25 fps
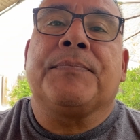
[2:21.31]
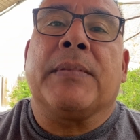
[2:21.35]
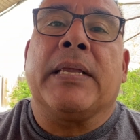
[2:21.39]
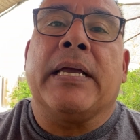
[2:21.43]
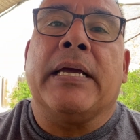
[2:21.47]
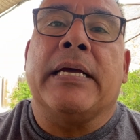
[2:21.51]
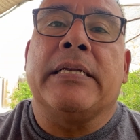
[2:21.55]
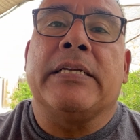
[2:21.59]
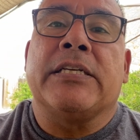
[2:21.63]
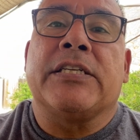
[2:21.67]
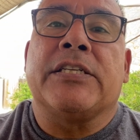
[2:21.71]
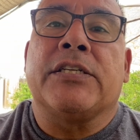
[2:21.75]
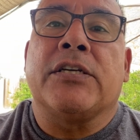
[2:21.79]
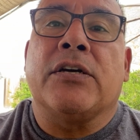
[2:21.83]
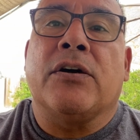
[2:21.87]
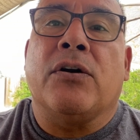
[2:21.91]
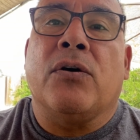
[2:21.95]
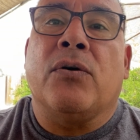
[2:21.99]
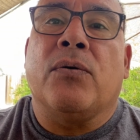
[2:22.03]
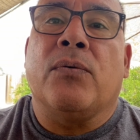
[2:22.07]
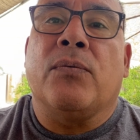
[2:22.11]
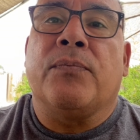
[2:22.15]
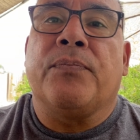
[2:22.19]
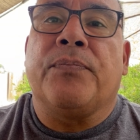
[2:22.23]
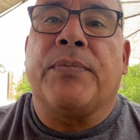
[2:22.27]
And
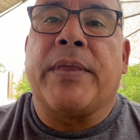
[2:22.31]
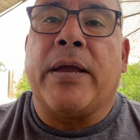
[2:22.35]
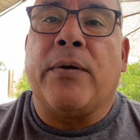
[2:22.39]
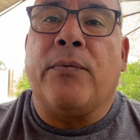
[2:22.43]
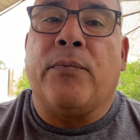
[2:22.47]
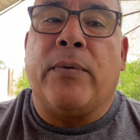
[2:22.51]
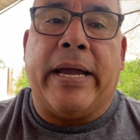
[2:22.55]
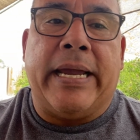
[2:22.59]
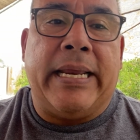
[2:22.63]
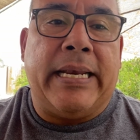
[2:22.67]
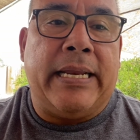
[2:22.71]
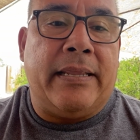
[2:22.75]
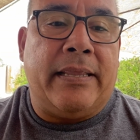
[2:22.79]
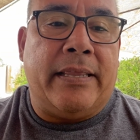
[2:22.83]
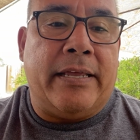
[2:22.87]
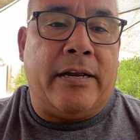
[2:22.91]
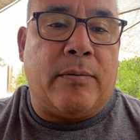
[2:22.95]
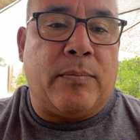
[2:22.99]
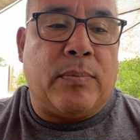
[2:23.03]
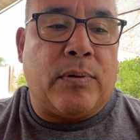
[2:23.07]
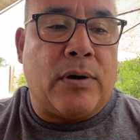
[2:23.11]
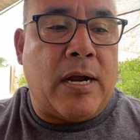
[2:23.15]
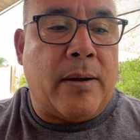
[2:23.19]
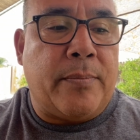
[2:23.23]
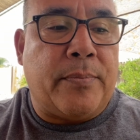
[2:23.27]
so they waited their
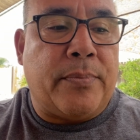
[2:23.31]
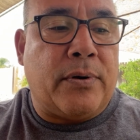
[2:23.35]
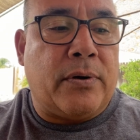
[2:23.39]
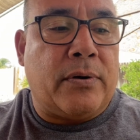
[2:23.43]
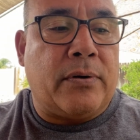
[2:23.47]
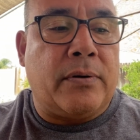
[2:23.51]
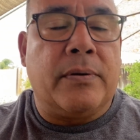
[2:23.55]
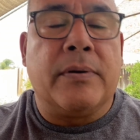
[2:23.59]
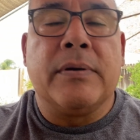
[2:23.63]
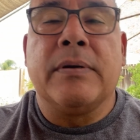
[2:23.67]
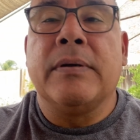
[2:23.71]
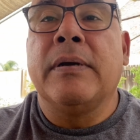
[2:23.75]
proper